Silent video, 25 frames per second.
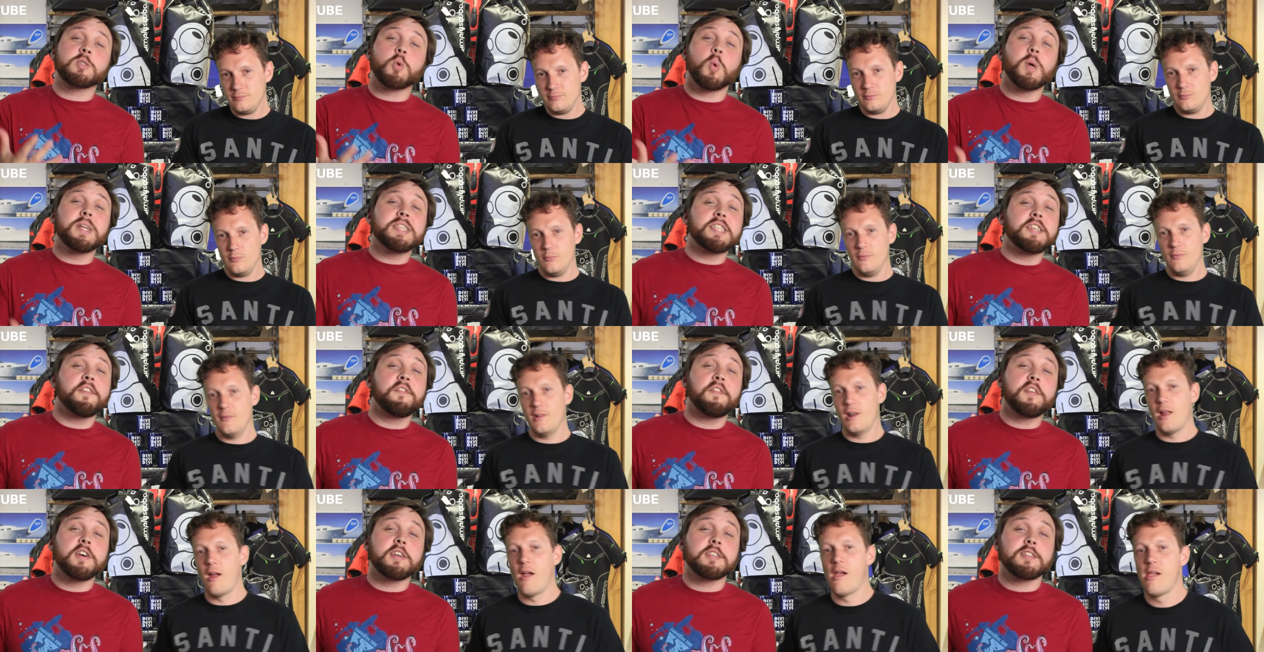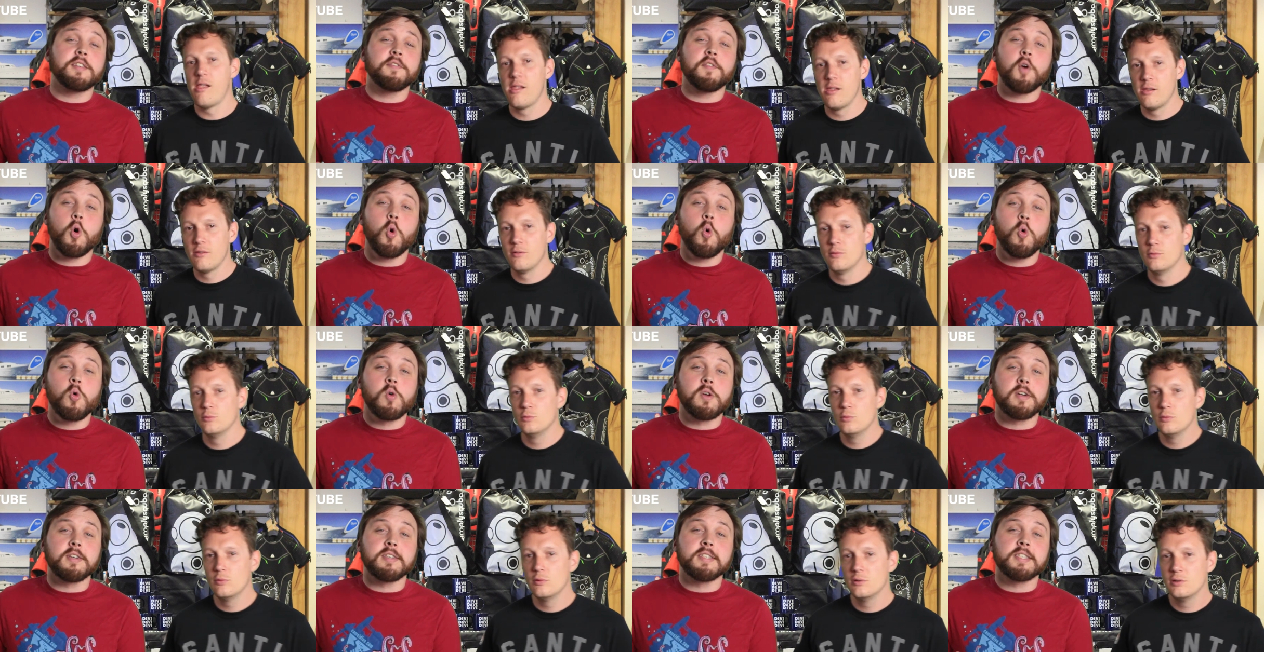Speaker 1: twenty-first of
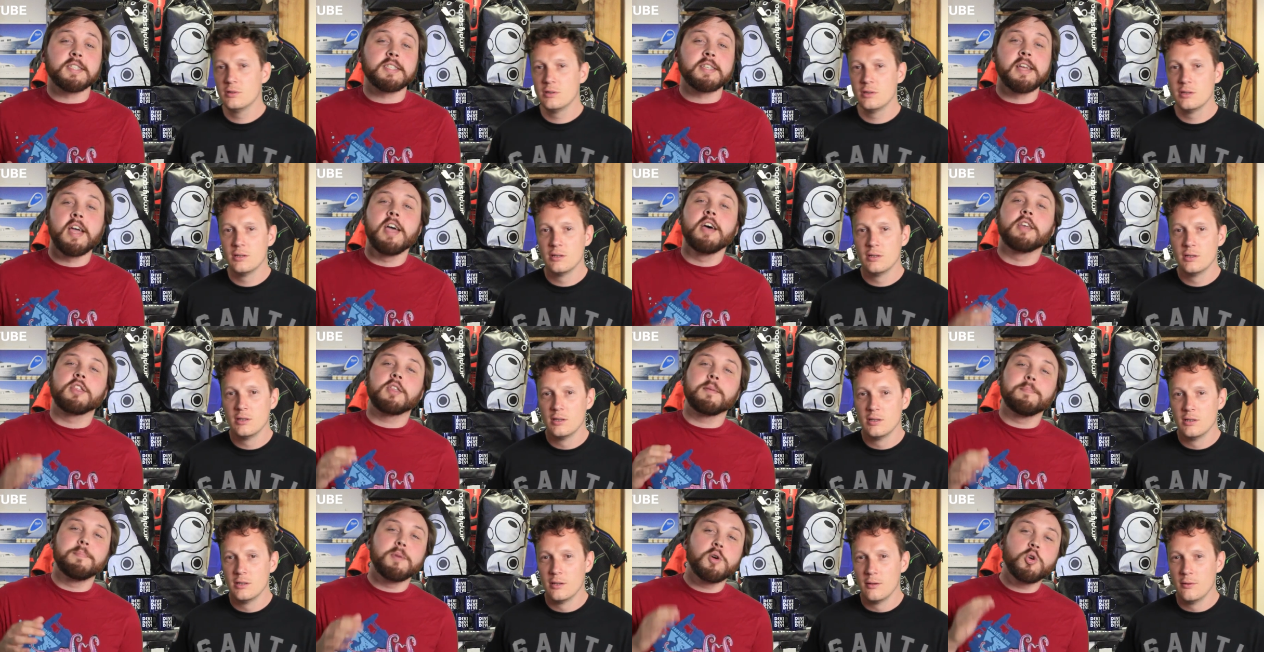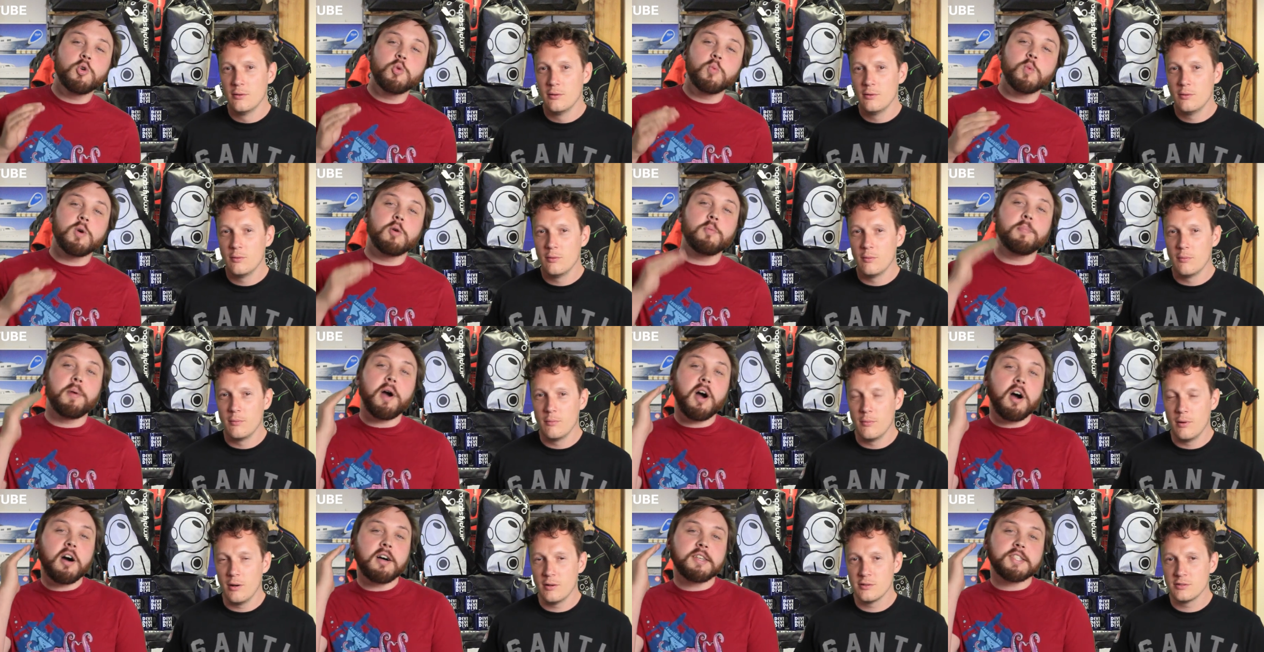August, the moon will
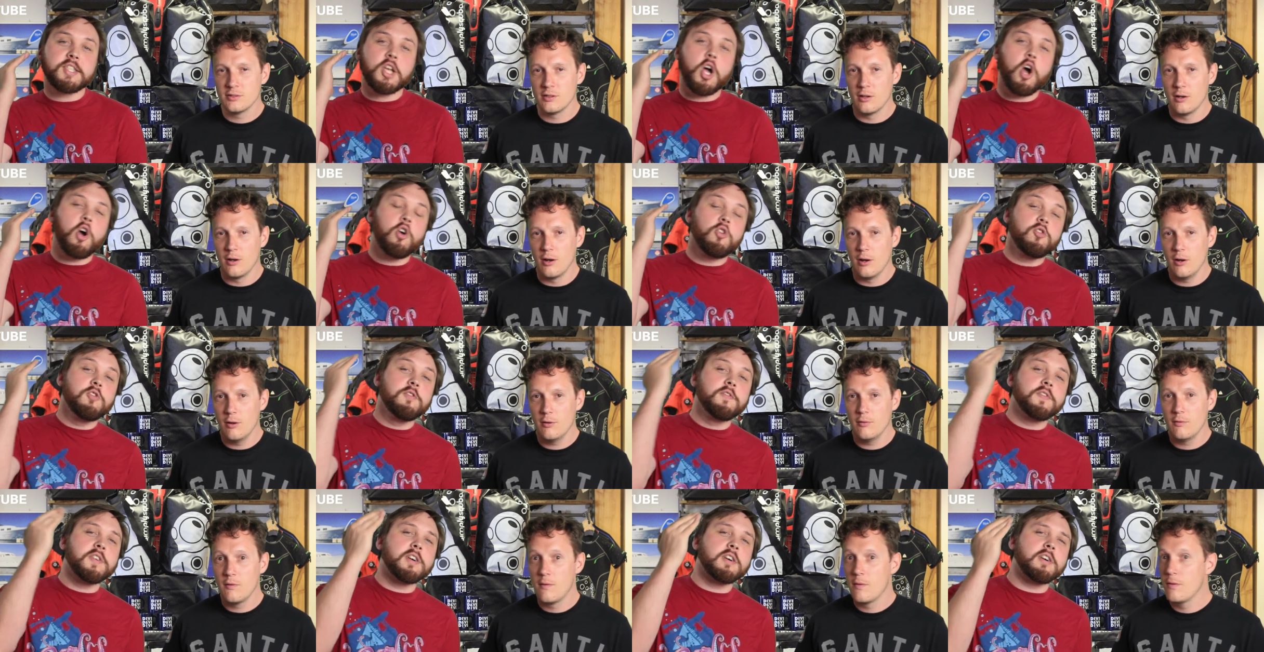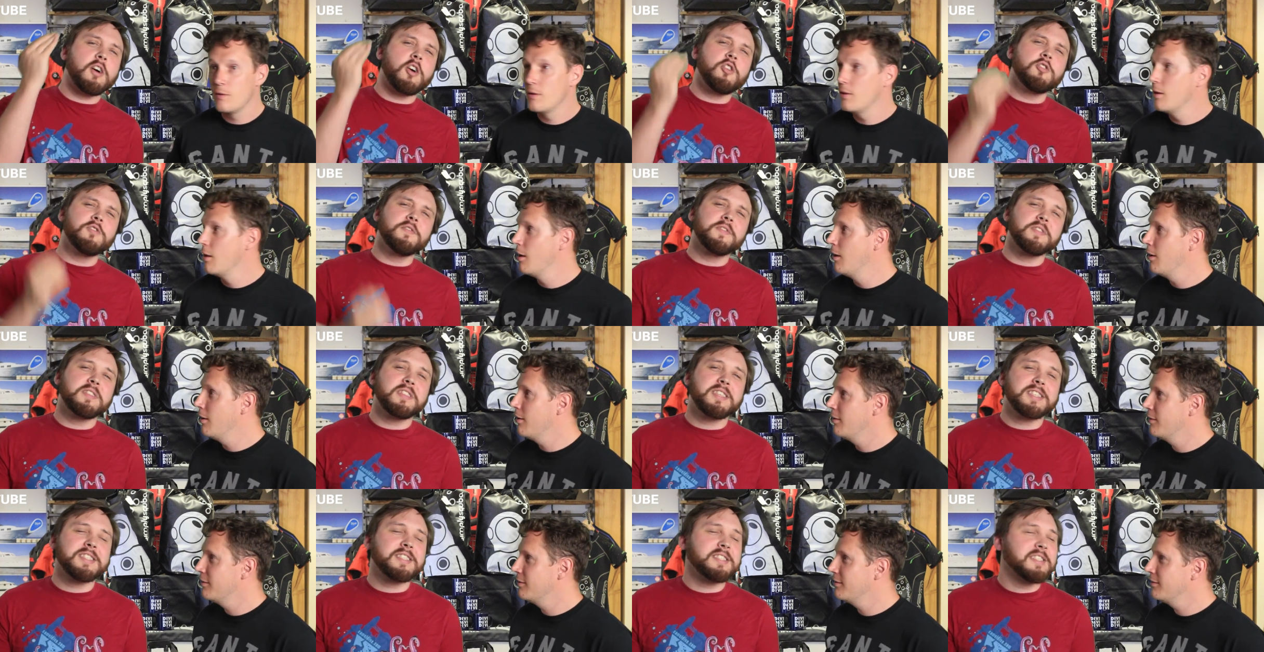pass over over
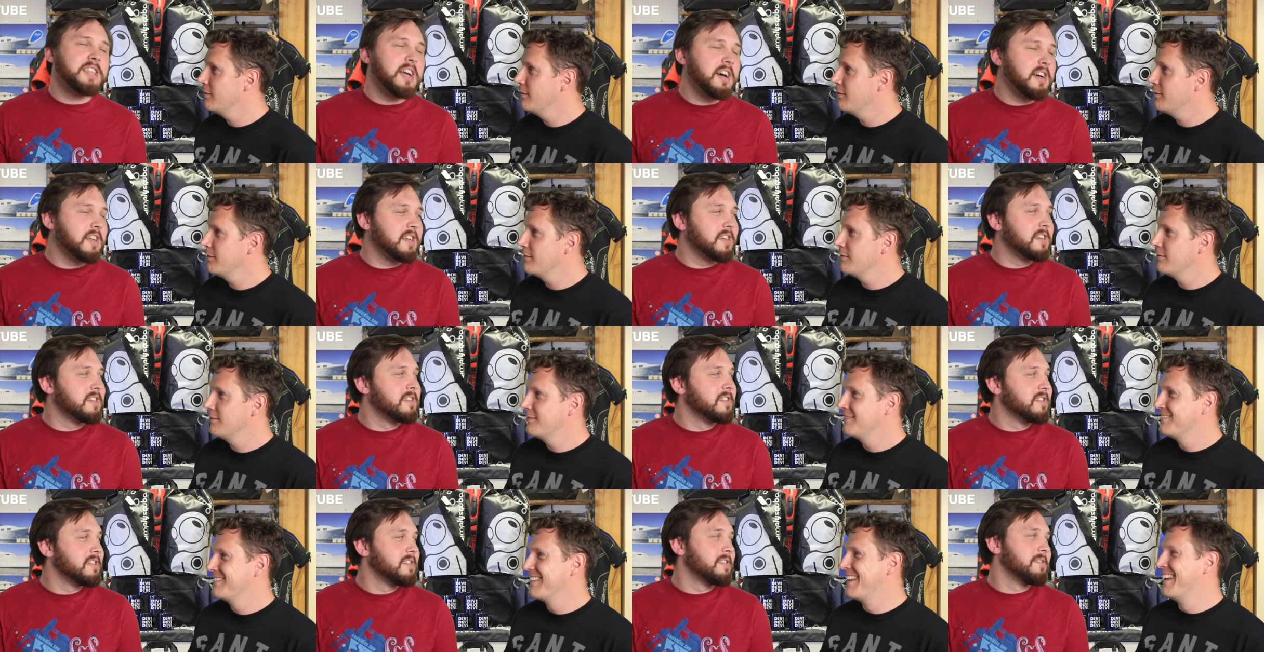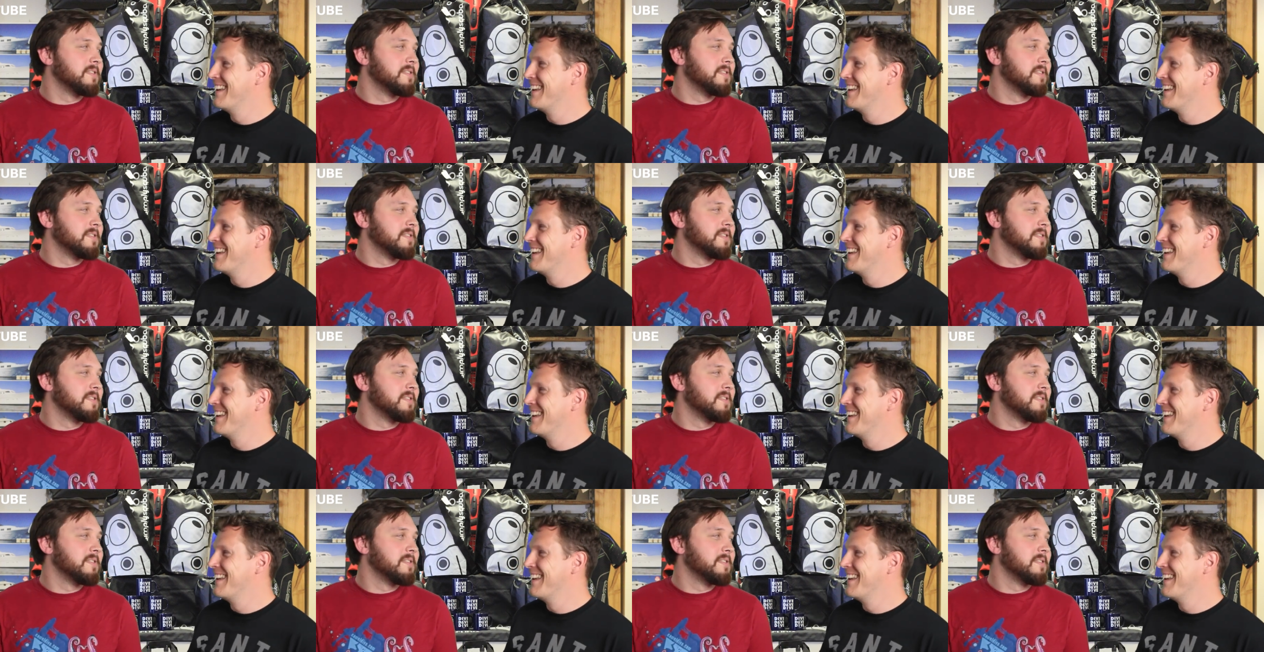the sun.